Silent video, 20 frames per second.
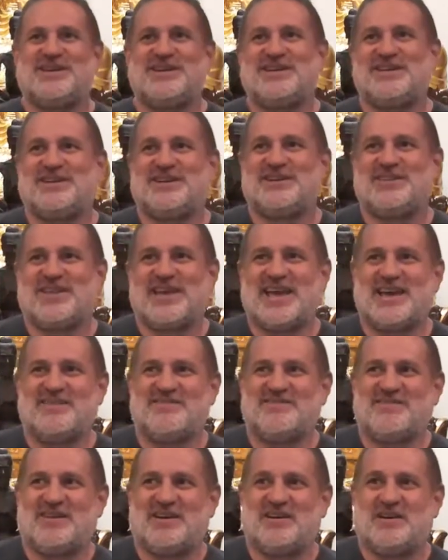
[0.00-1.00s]
They have
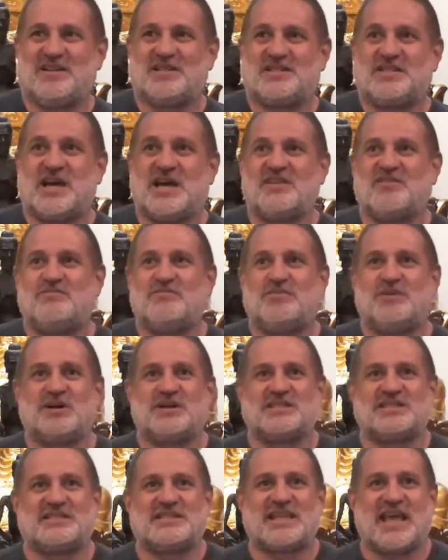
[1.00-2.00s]
a ton of
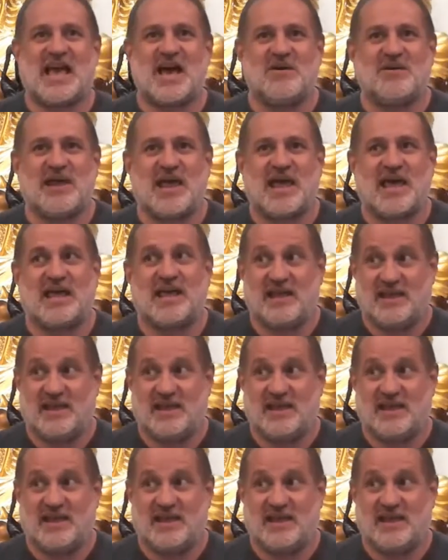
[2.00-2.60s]
books down